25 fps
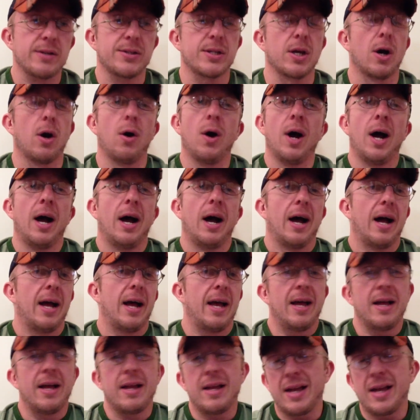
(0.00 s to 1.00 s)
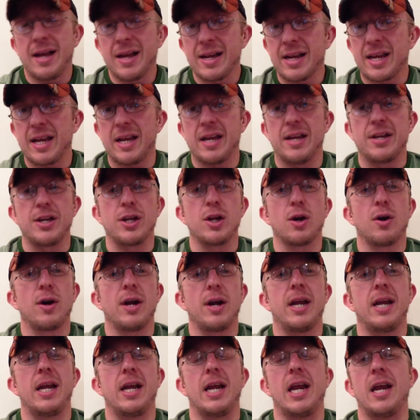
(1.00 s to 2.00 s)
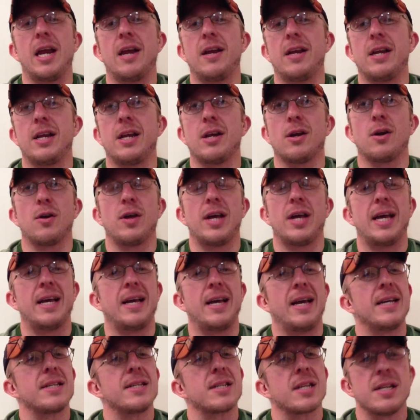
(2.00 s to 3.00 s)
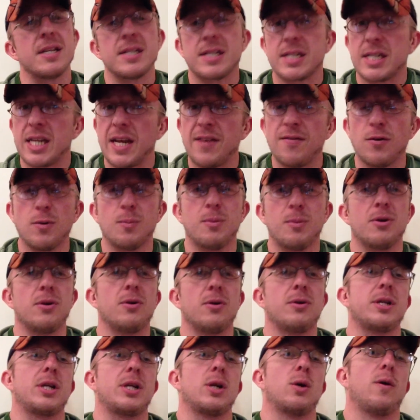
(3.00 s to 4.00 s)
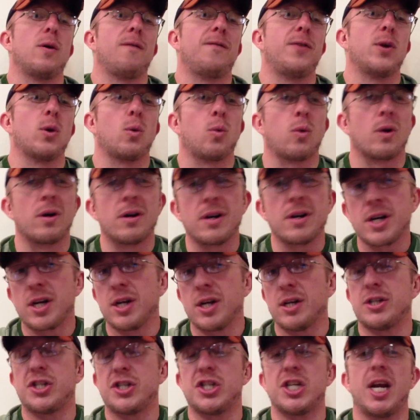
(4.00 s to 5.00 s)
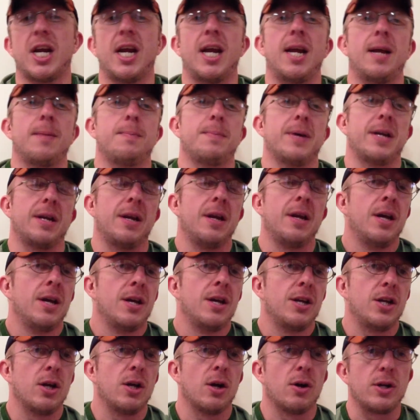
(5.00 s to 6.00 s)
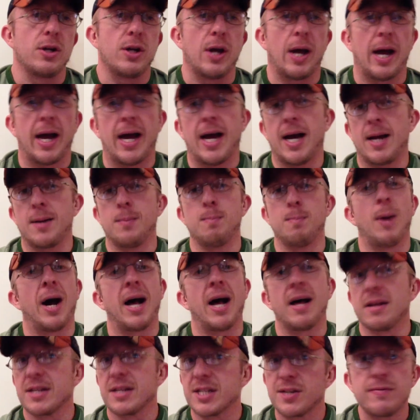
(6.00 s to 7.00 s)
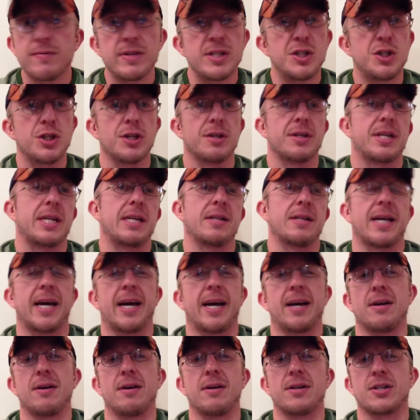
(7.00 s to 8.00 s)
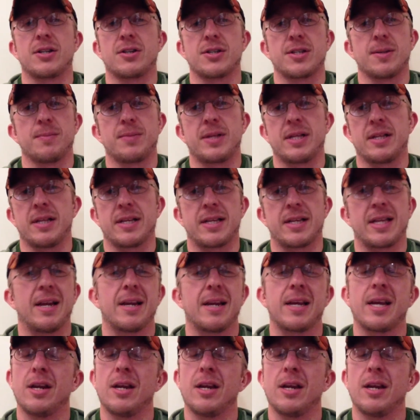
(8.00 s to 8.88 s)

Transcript: So again, it is conceivable, if you weren't in good shape and you had miles of agility ladders or something like that.